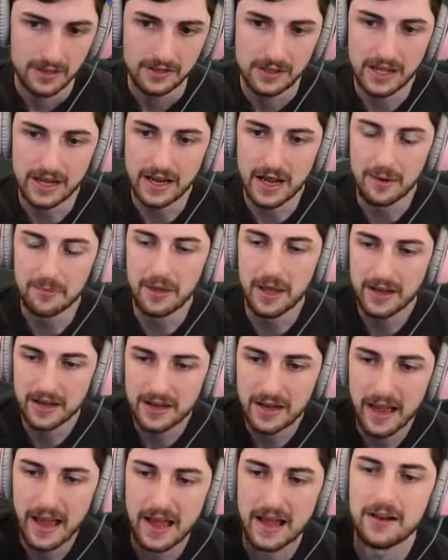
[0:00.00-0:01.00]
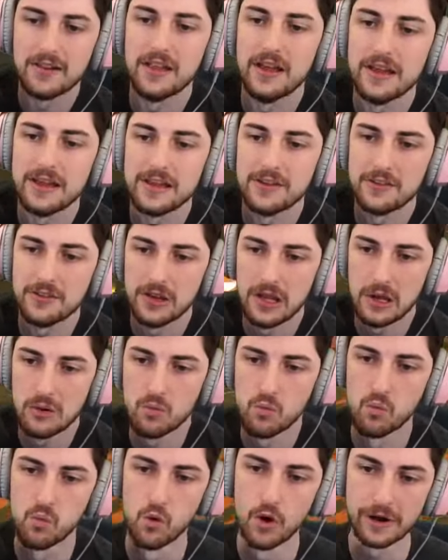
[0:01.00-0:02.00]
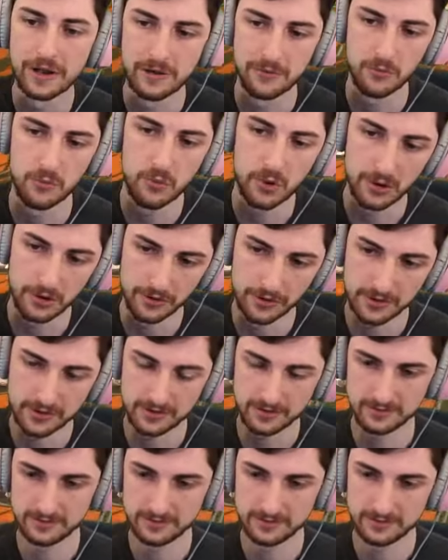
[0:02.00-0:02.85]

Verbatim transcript: Like, I'm not gonna act like it, it wouldn't work.